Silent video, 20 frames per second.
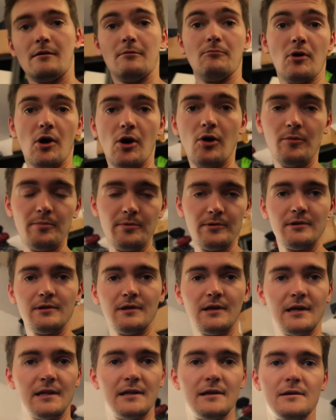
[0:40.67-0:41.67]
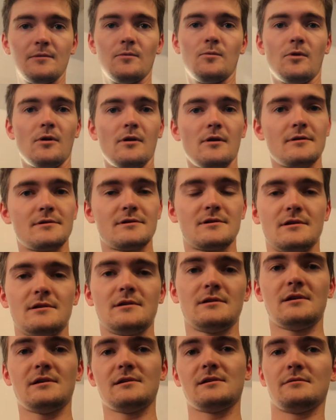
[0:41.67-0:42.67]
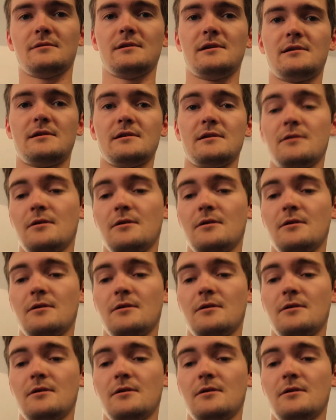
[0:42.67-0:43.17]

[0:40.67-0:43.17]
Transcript: I'm hoping that it works and it doesn't leak at